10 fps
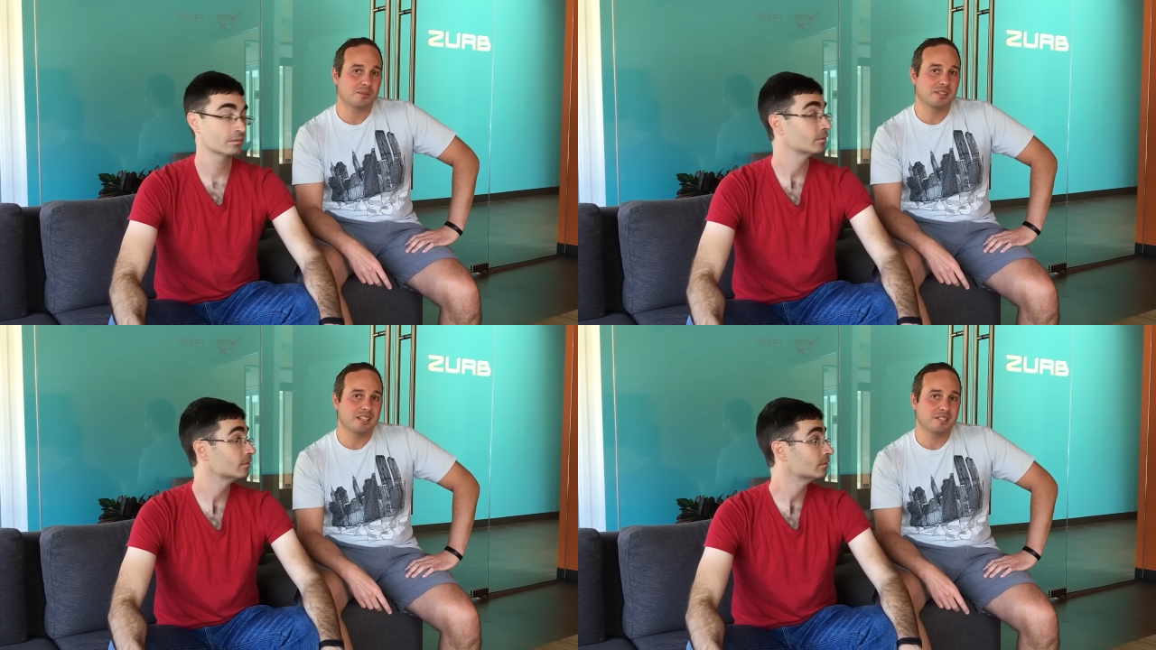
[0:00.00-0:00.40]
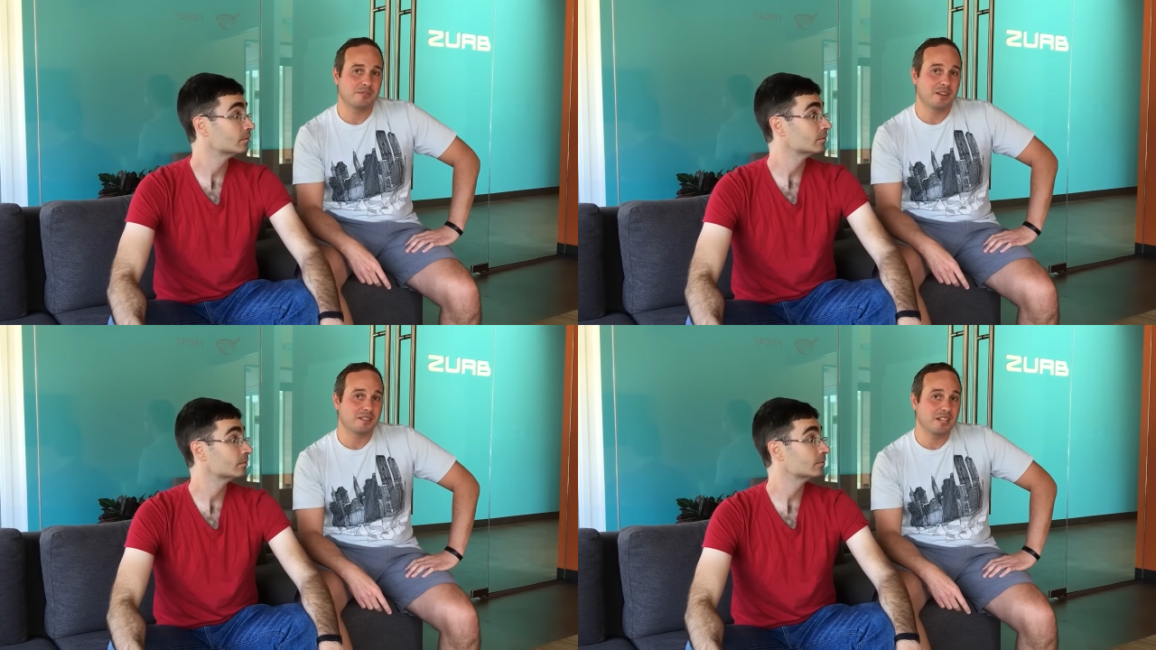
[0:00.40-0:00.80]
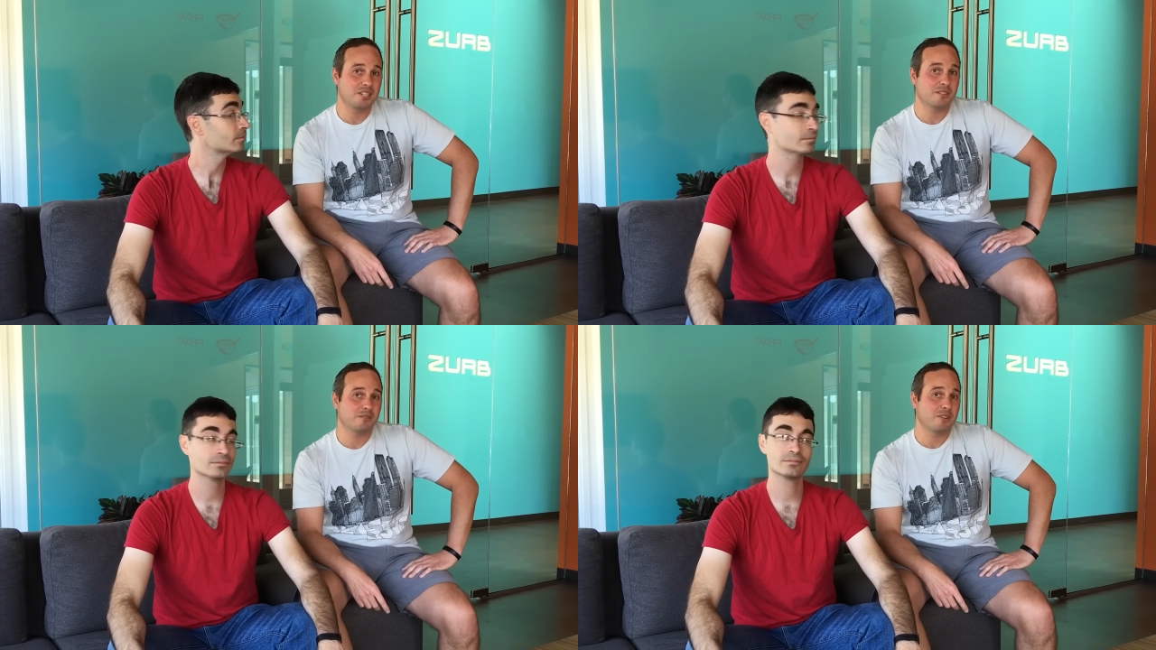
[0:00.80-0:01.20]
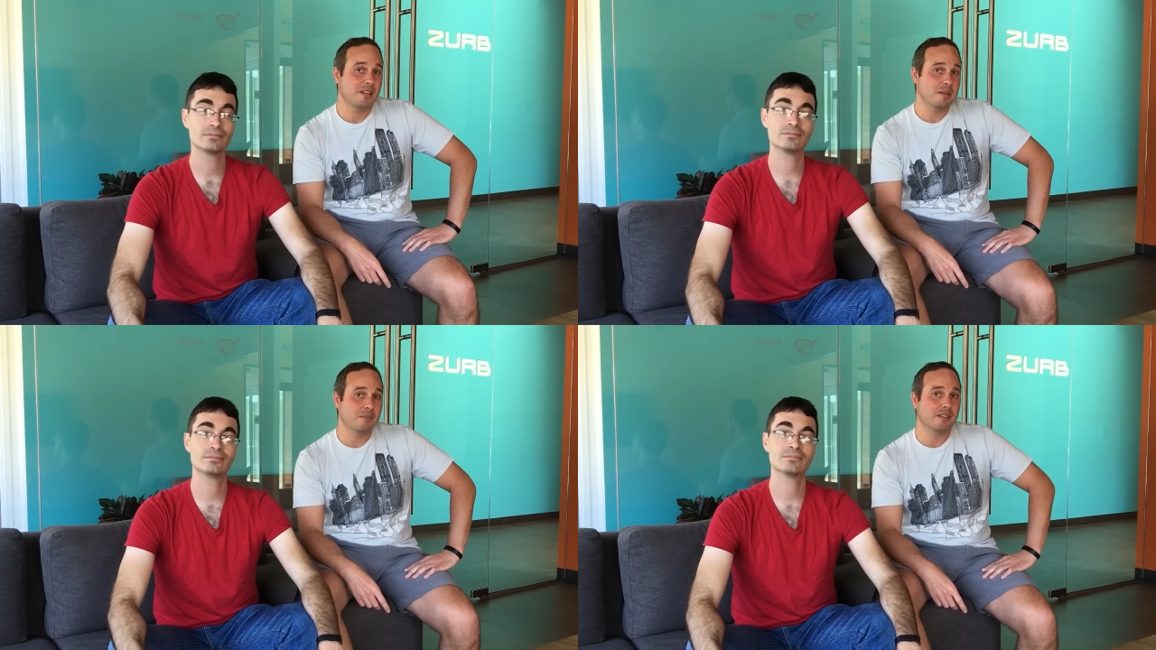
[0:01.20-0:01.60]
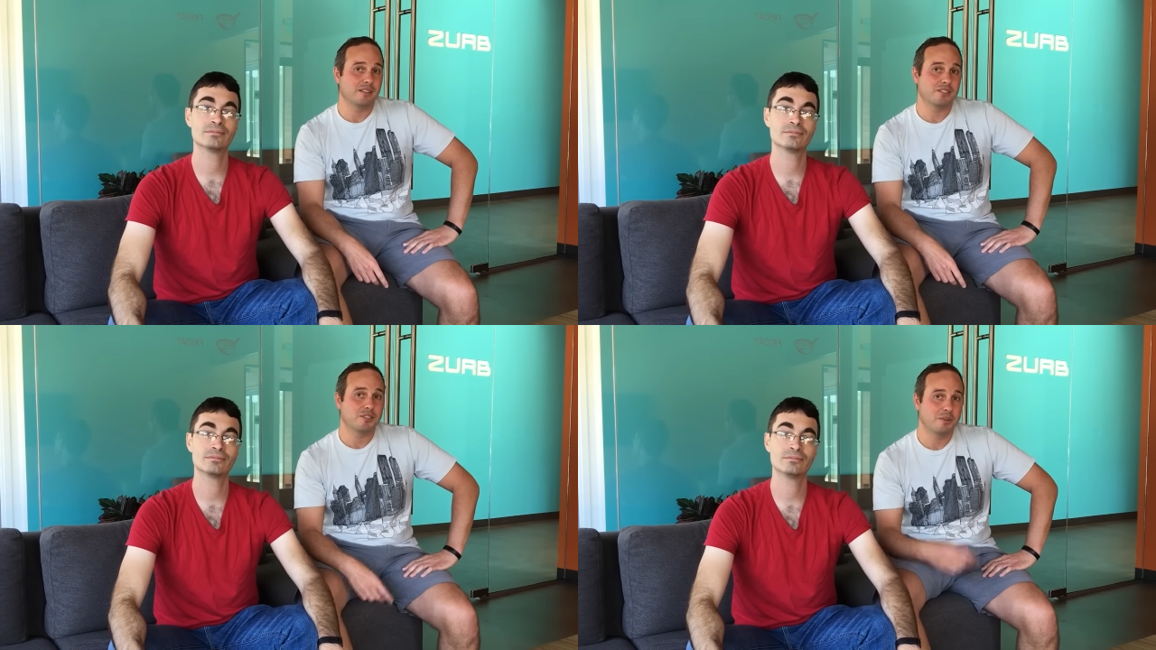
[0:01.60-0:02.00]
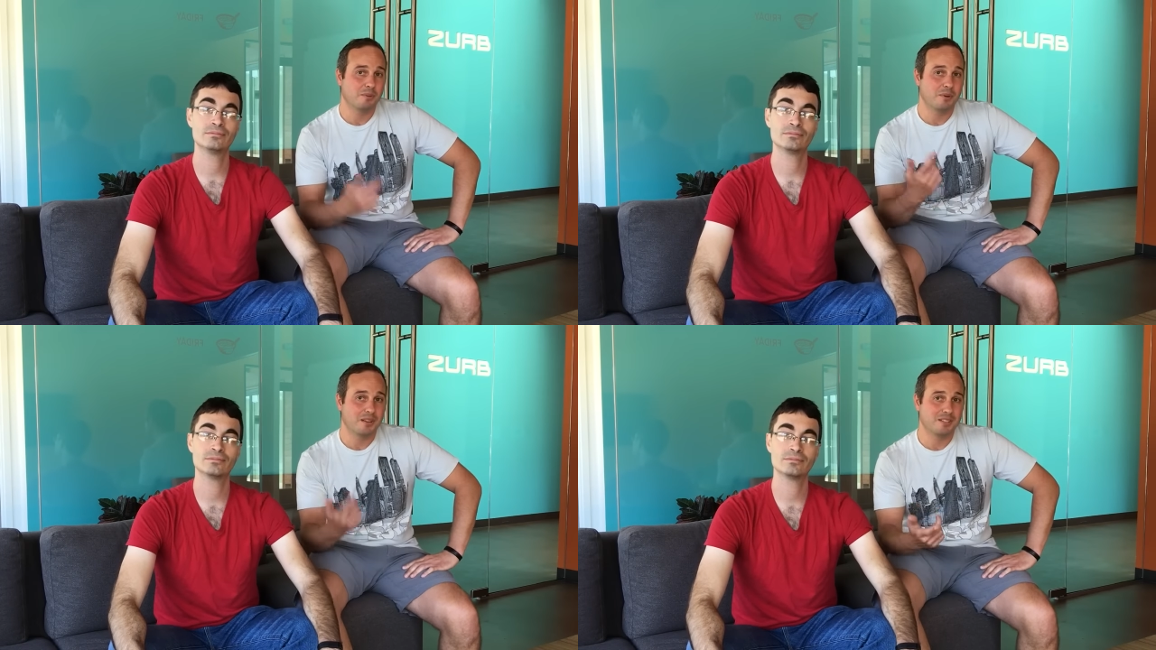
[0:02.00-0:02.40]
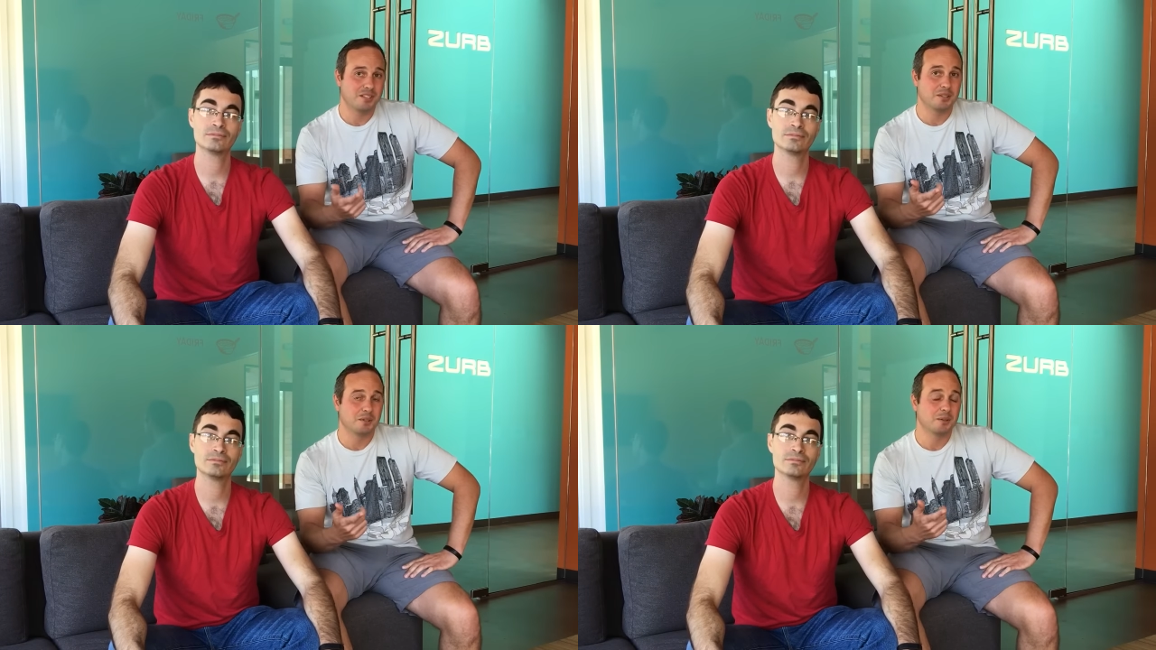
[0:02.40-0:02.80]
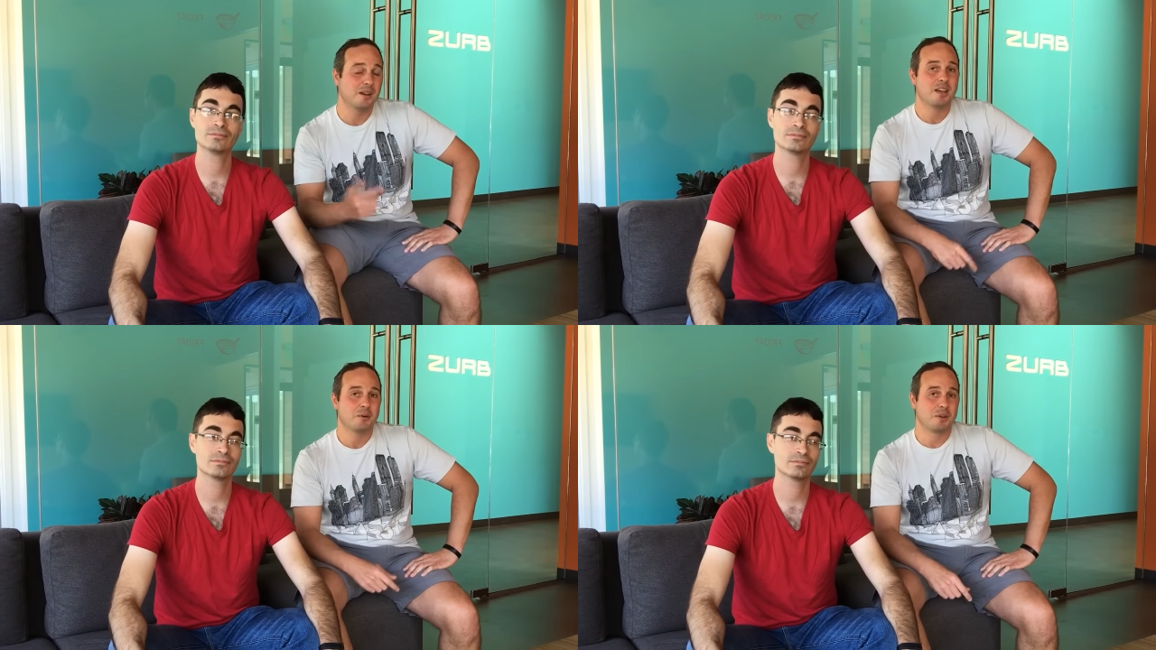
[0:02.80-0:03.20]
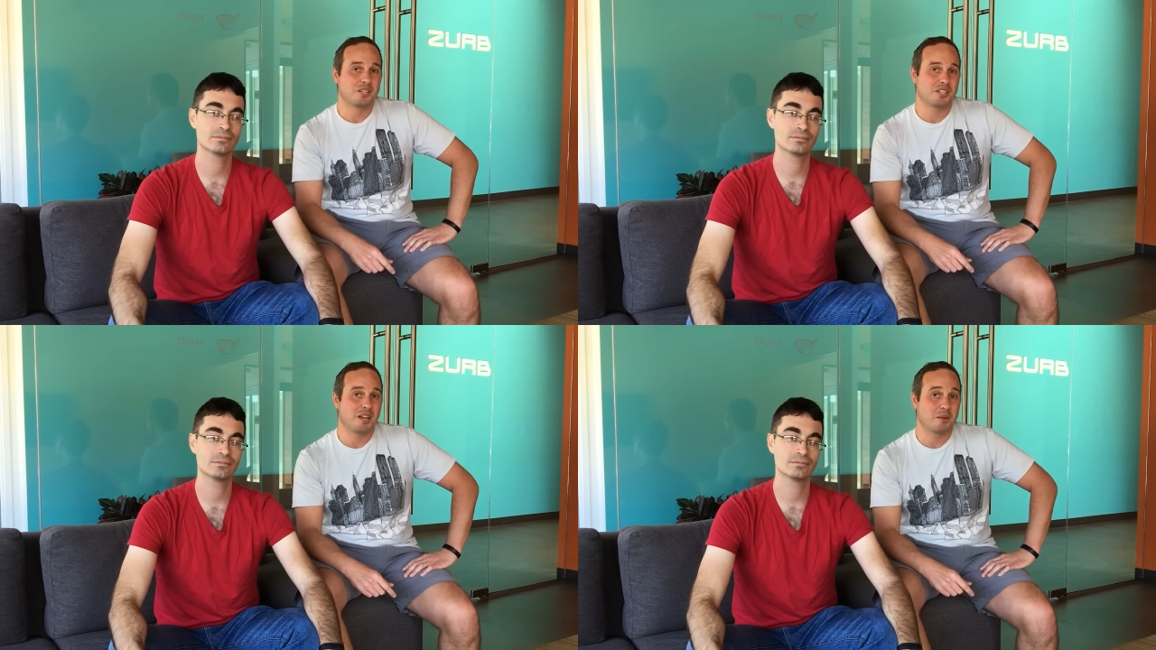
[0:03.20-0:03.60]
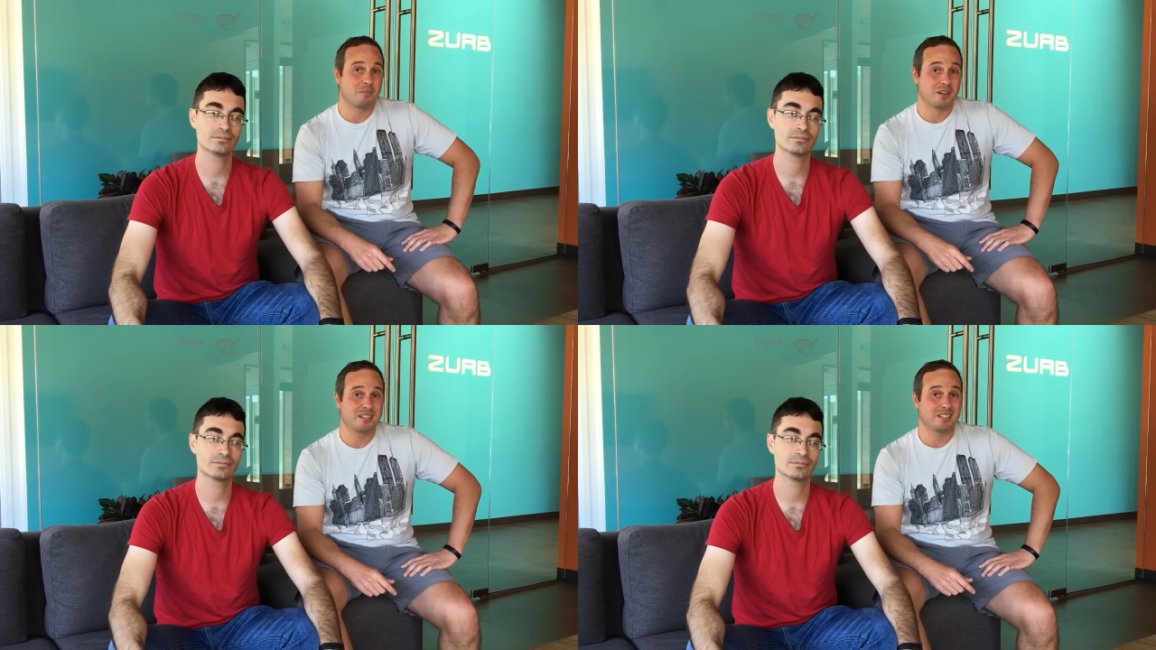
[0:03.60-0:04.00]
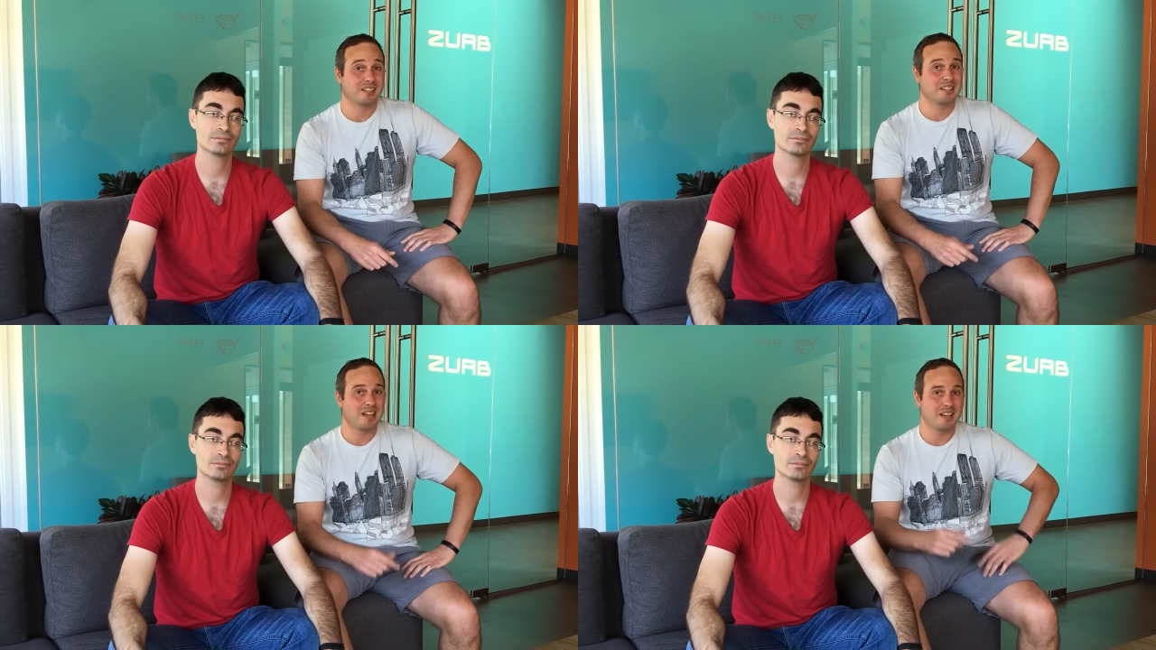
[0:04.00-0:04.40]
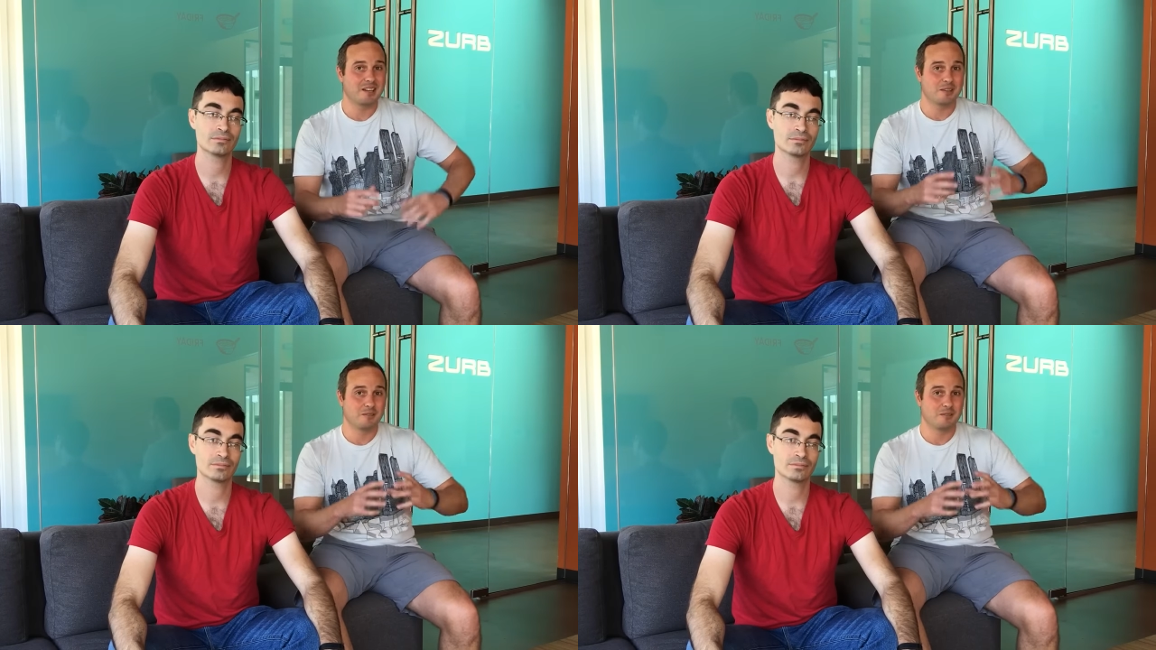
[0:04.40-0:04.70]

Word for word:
Speaker 1: released Foundation for Emails 2.2 which uh, brings a lot